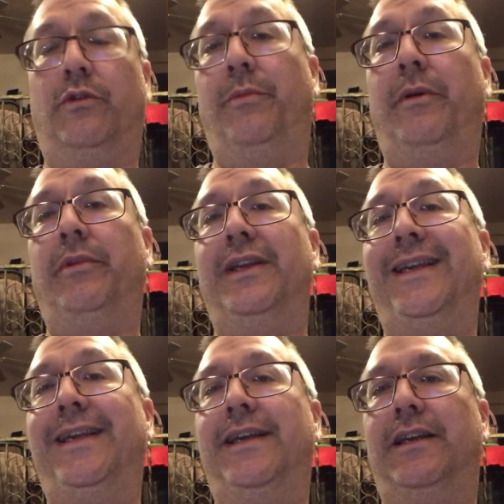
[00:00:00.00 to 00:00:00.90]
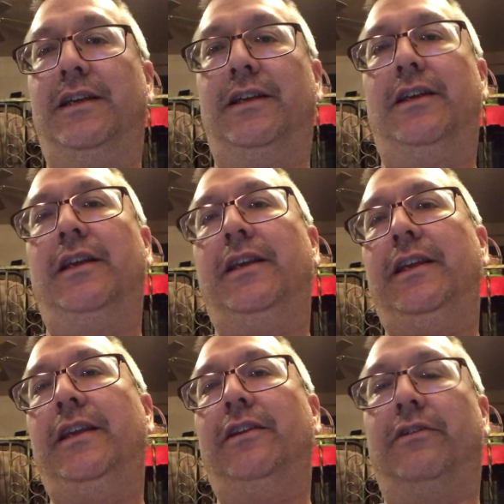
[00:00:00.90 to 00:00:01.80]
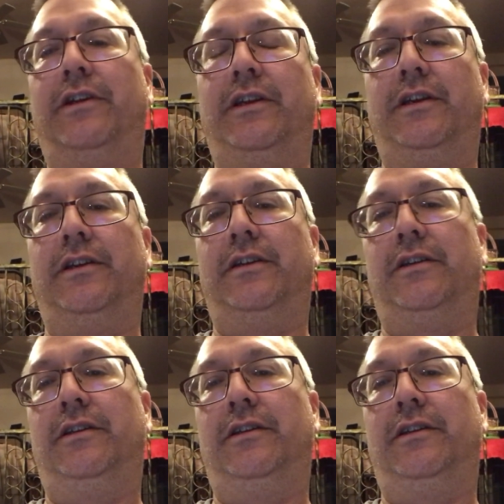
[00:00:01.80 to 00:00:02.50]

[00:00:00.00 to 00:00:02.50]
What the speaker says: or maybe I. E or I